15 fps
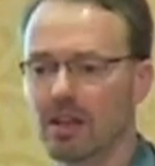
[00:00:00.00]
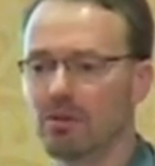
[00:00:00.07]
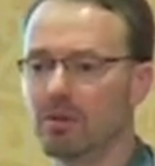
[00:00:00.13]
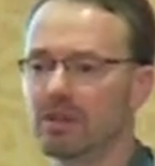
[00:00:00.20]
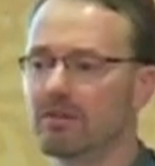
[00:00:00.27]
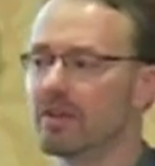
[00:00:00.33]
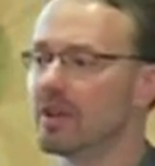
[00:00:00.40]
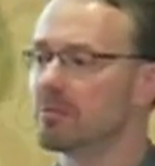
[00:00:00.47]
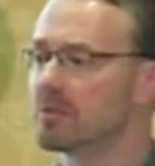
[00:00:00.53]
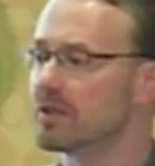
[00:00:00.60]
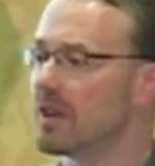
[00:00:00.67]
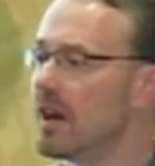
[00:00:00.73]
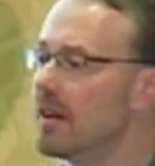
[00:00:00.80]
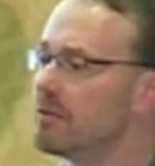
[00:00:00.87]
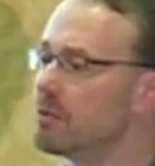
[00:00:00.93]
We developed
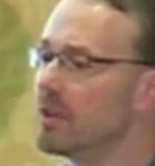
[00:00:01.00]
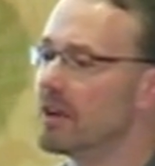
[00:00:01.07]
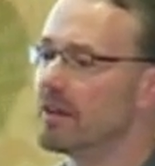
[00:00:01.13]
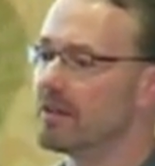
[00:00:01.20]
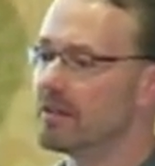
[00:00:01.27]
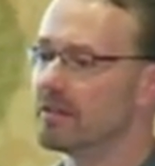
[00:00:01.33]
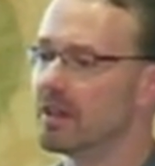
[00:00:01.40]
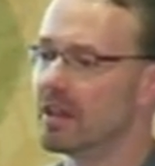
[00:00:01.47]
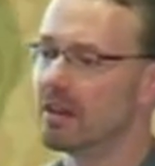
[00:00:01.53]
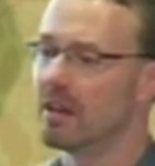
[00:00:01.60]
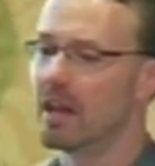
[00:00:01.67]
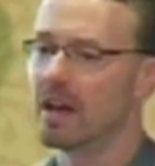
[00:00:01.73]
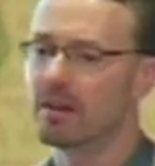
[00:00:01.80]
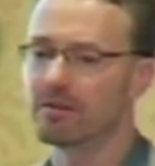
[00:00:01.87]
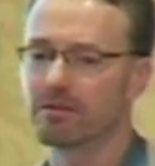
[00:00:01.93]
software that
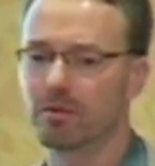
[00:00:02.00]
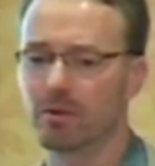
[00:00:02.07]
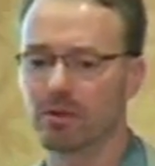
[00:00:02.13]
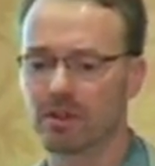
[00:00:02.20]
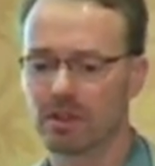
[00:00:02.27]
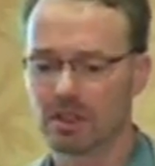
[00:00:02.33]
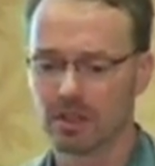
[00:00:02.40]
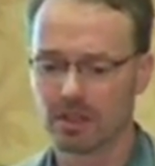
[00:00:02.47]
allowed for.